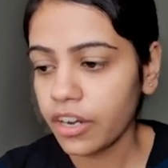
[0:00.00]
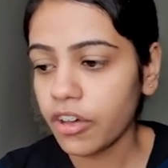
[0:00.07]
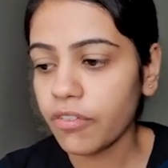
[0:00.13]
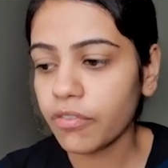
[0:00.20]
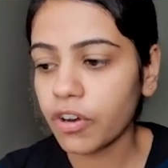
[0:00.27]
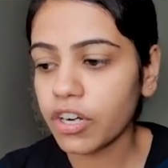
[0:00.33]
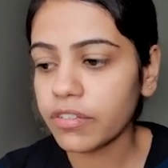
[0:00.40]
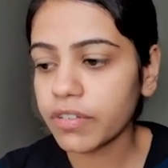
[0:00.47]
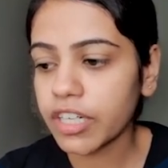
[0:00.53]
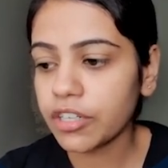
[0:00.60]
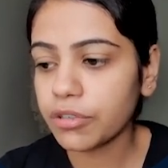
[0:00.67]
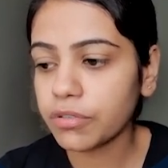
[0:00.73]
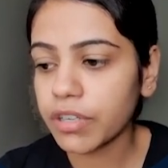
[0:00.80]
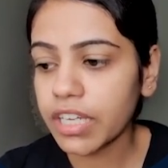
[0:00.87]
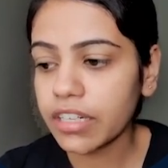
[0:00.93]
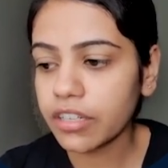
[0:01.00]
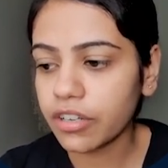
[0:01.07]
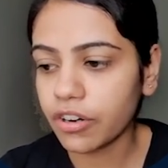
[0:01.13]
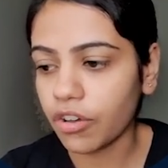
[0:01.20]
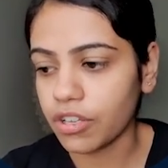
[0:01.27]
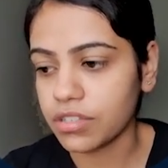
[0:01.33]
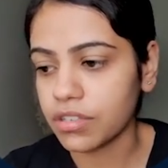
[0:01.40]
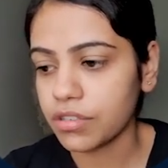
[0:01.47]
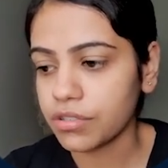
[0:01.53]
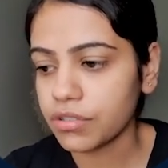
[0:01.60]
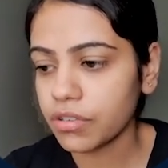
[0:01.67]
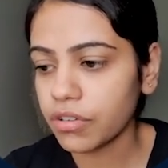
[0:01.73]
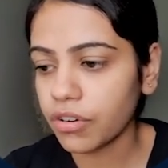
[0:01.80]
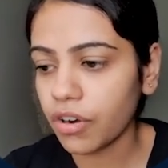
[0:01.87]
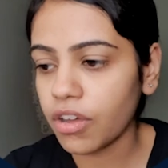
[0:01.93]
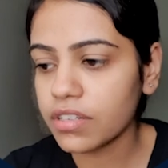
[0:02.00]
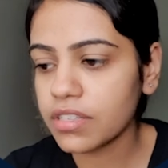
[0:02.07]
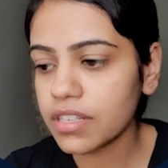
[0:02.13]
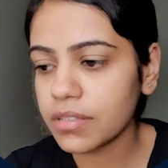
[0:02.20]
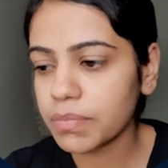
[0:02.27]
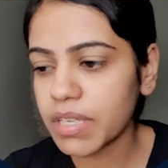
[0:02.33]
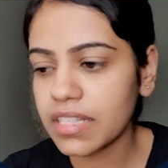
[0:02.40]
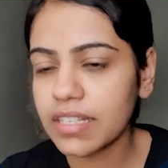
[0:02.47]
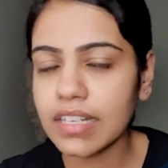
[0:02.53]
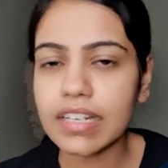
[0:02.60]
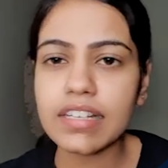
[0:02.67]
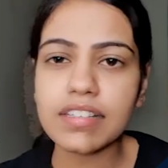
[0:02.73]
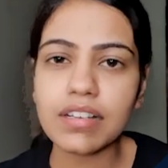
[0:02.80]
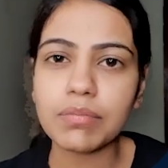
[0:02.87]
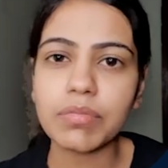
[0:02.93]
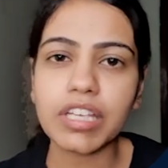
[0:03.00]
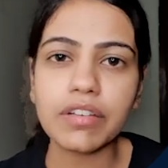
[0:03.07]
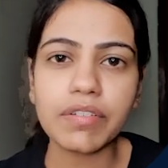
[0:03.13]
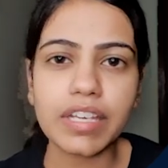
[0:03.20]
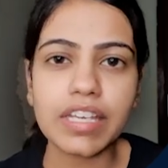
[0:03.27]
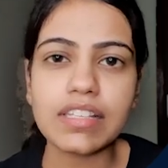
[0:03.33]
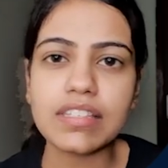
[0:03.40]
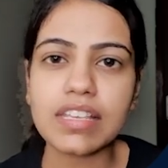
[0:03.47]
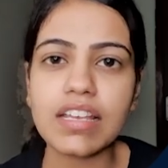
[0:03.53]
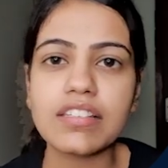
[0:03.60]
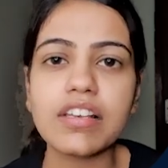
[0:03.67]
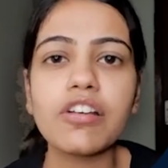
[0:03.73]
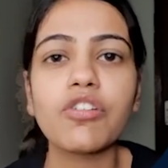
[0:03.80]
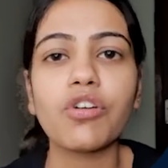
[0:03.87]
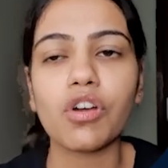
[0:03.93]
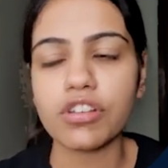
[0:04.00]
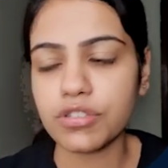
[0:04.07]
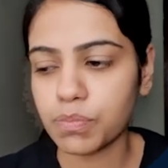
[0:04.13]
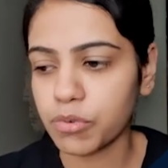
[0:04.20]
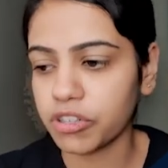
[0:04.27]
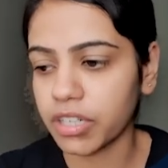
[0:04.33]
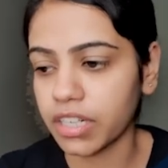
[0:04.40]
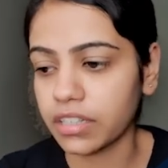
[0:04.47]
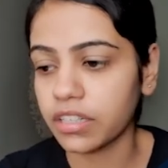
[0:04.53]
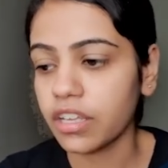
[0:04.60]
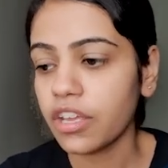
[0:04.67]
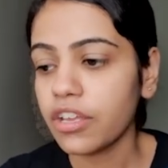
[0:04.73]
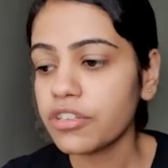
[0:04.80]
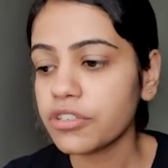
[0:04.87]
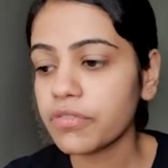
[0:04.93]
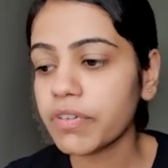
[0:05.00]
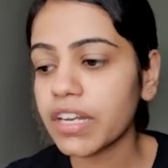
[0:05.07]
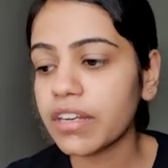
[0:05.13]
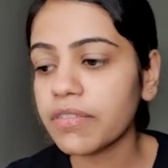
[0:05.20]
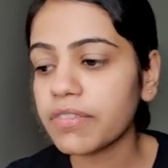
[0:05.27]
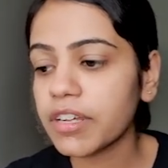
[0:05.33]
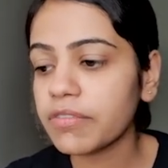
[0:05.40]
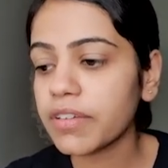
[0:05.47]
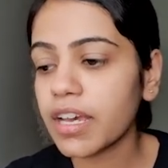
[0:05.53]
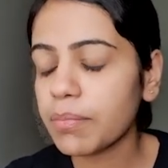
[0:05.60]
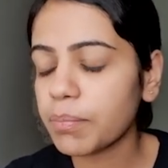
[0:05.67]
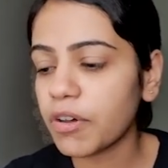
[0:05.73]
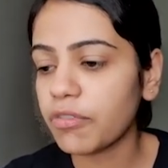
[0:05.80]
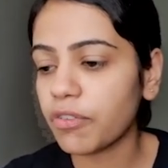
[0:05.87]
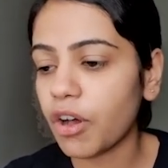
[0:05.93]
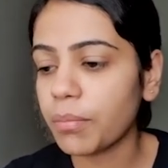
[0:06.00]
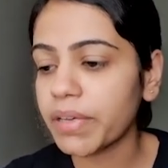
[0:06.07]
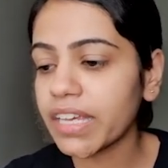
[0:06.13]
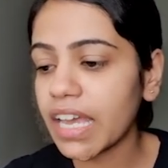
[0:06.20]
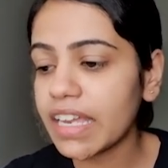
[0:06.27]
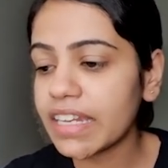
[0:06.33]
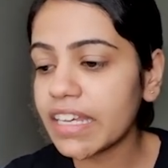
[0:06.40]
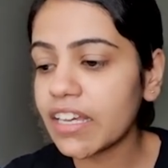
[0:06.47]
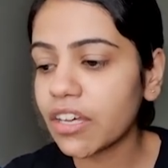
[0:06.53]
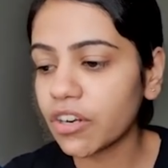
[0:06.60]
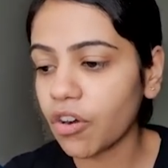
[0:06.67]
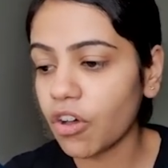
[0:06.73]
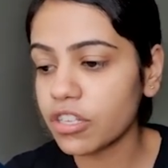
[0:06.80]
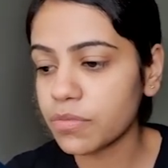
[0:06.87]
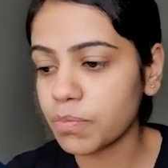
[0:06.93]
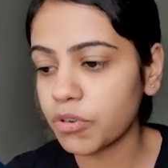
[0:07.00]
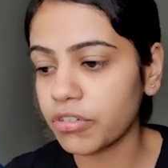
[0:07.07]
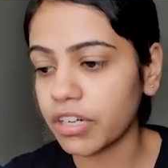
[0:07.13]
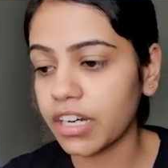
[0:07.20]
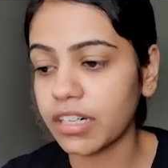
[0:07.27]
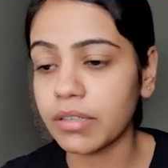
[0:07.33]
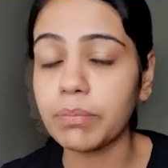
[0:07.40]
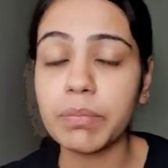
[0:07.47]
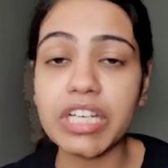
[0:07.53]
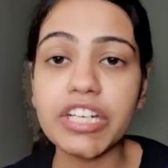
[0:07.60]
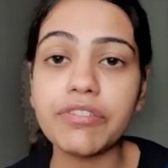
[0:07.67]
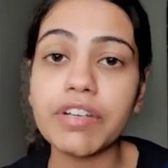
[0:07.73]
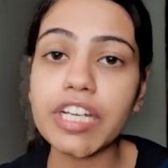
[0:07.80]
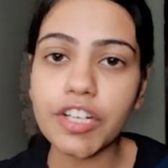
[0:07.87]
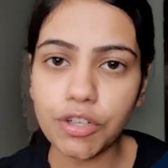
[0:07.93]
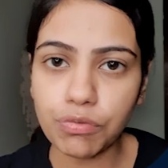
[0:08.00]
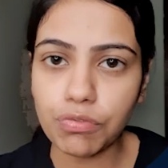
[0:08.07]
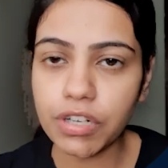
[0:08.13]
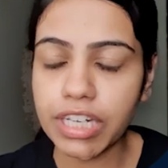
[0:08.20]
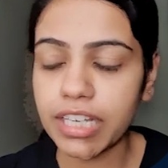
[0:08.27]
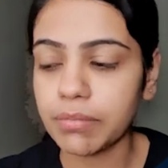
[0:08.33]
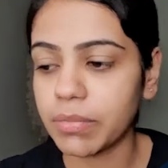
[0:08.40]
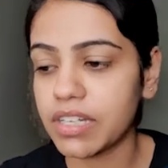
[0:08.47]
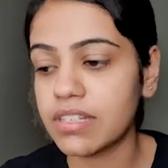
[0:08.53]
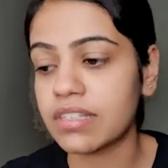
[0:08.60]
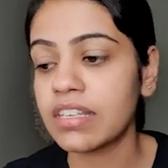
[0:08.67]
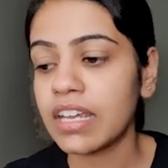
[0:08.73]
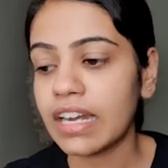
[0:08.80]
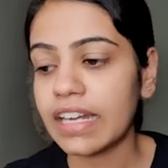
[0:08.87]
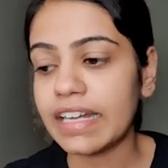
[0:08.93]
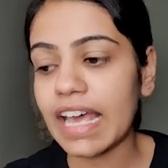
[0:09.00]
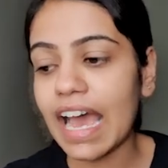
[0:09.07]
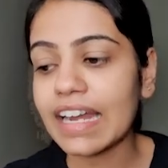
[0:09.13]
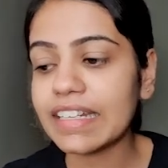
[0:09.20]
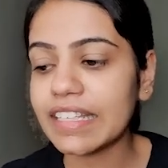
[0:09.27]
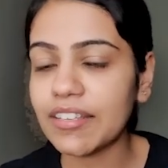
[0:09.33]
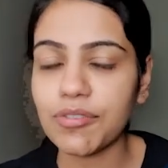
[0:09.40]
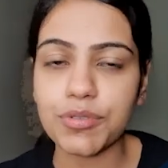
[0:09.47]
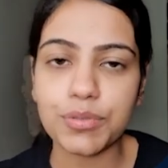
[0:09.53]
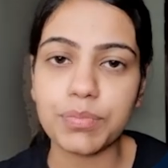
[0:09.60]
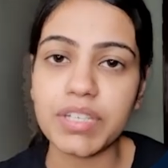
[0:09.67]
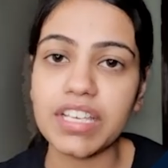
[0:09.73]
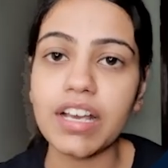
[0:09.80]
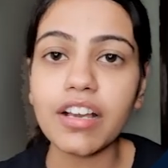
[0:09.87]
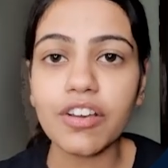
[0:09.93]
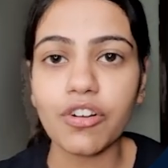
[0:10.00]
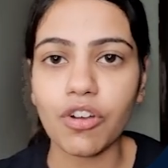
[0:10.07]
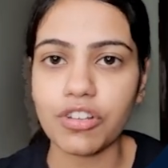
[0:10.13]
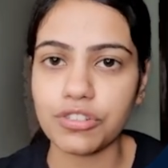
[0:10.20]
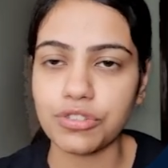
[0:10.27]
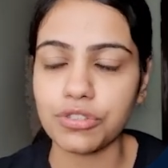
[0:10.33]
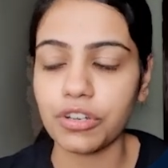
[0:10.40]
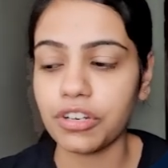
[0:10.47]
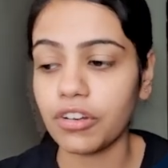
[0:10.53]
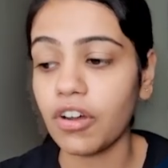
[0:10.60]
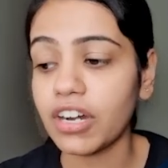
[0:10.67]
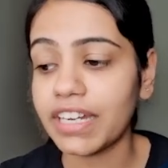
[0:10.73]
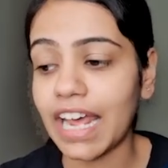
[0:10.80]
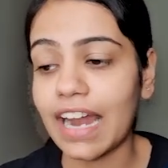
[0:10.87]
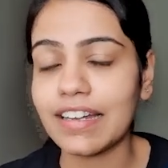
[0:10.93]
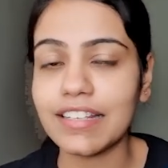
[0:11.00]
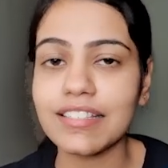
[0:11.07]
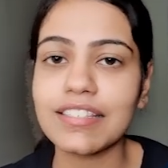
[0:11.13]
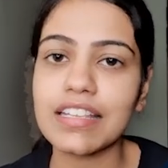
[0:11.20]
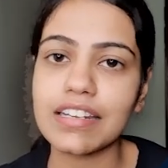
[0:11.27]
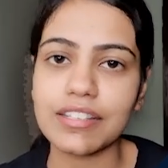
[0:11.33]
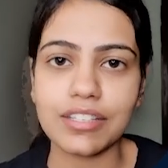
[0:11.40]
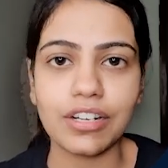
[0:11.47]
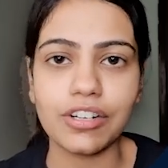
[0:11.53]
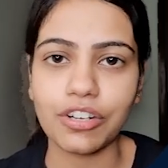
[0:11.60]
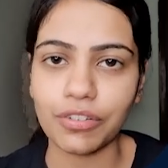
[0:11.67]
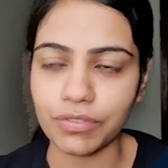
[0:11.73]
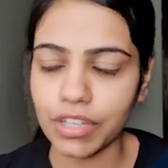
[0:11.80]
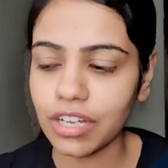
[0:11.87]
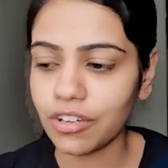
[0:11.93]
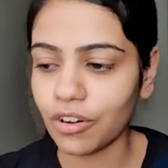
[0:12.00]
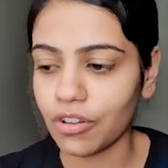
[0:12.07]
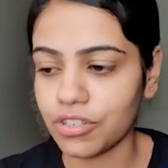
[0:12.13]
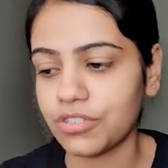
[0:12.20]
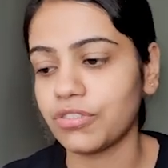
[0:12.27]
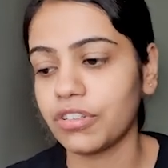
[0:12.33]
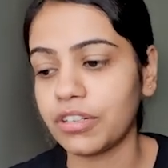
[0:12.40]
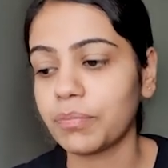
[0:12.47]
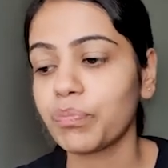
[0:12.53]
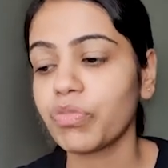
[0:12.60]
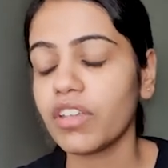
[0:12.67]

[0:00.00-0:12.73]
Now what we do in cross, so cross is basically something we can say as a cross product. So whenever we are performing any cross product between two tables, that gives me a cross join, or that is the result of the cross join.